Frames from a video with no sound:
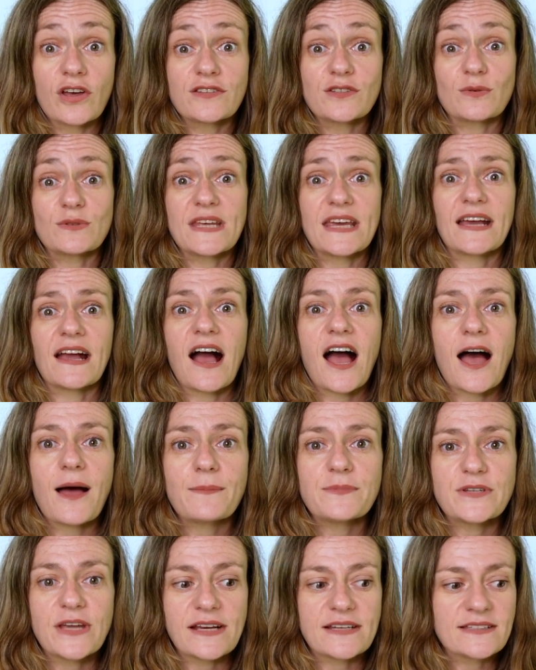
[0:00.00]
also take
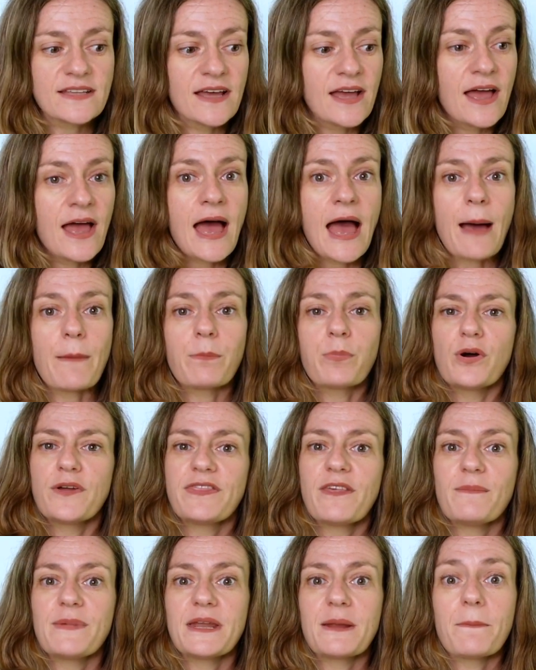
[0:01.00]
objects and
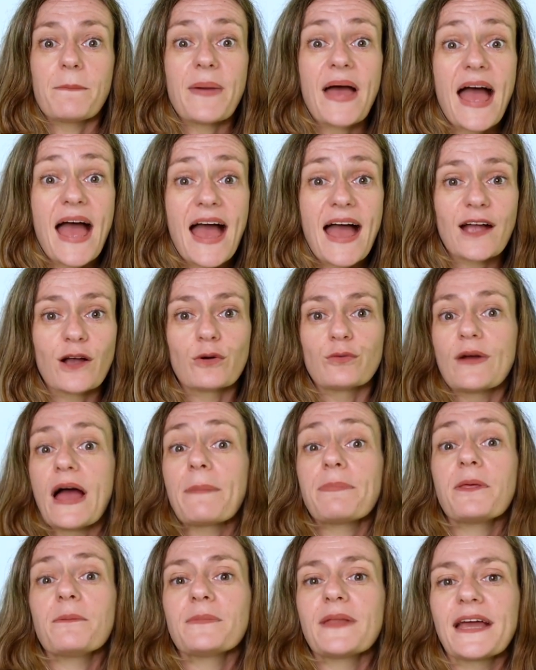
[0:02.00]
put them in a bag or
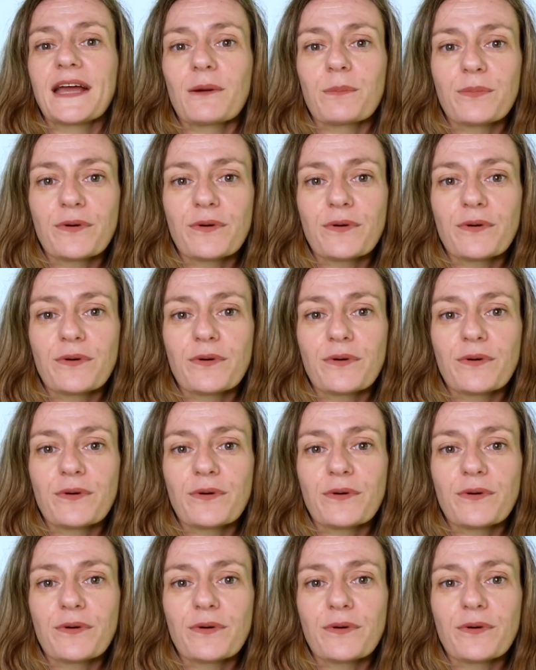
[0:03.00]
wrap them like a